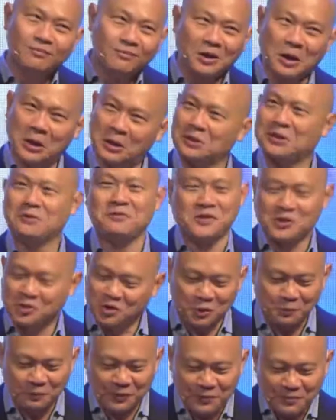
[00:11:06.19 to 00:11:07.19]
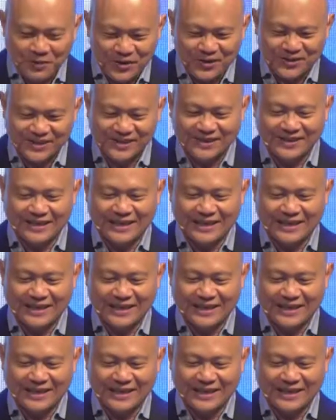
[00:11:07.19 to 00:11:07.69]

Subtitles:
all of us should promote,